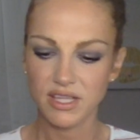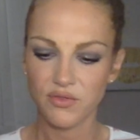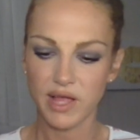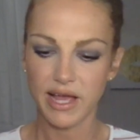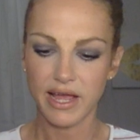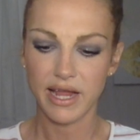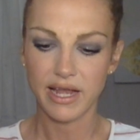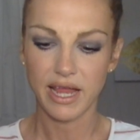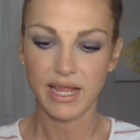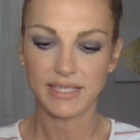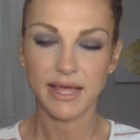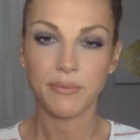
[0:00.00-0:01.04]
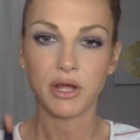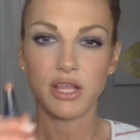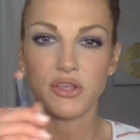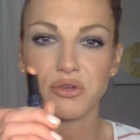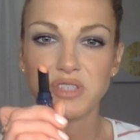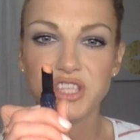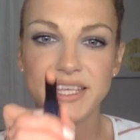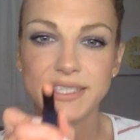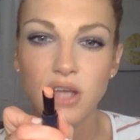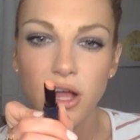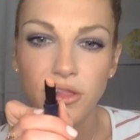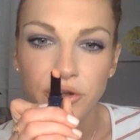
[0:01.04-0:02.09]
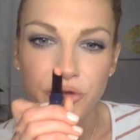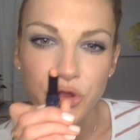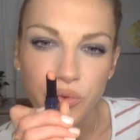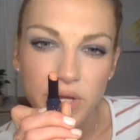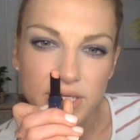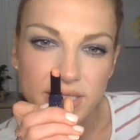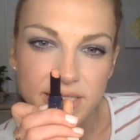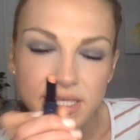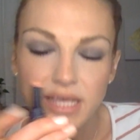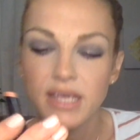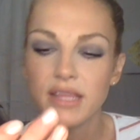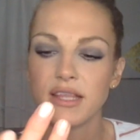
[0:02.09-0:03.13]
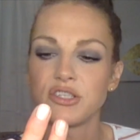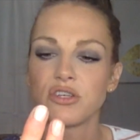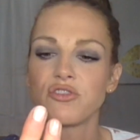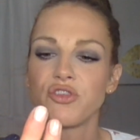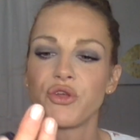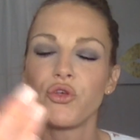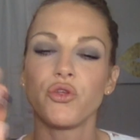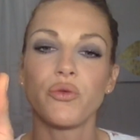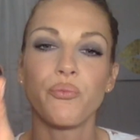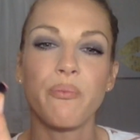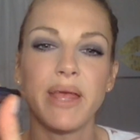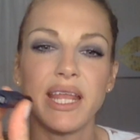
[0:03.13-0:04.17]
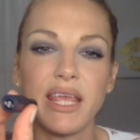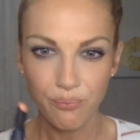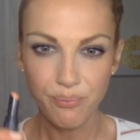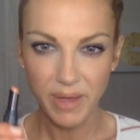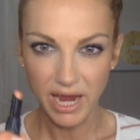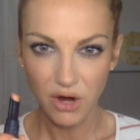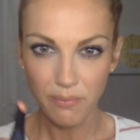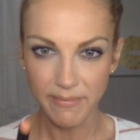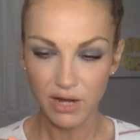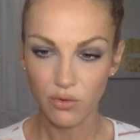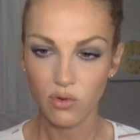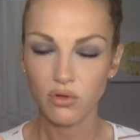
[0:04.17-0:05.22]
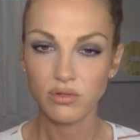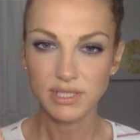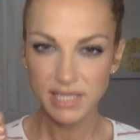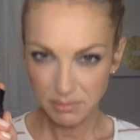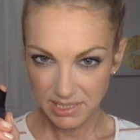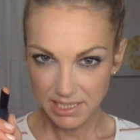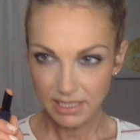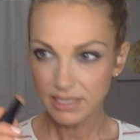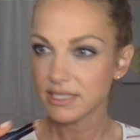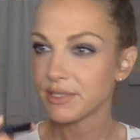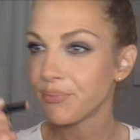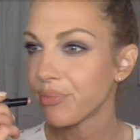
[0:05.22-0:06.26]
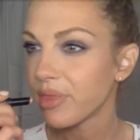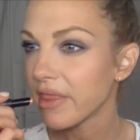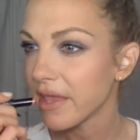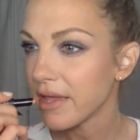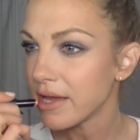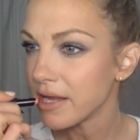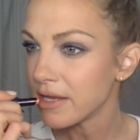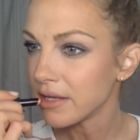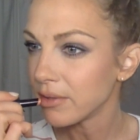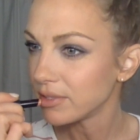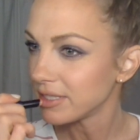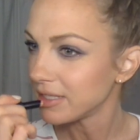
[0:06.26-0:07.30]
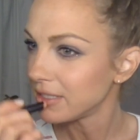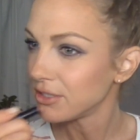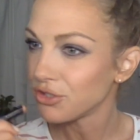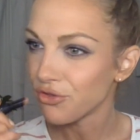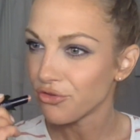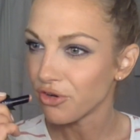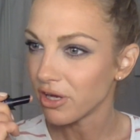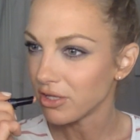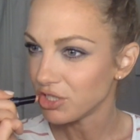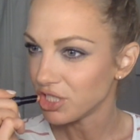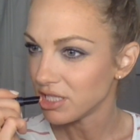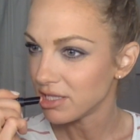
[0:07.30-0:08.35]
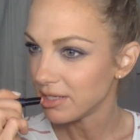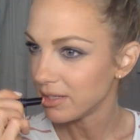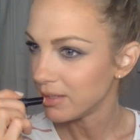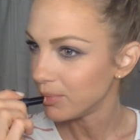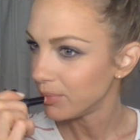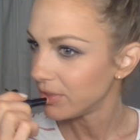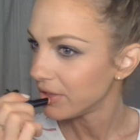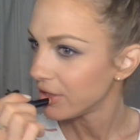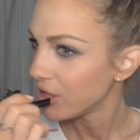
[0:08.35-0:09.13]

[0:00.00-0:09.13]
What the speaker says: the line, and I'm going to use this color Nudist. These are little mini Bare Minerals lipsticks, and it was like an astrology themed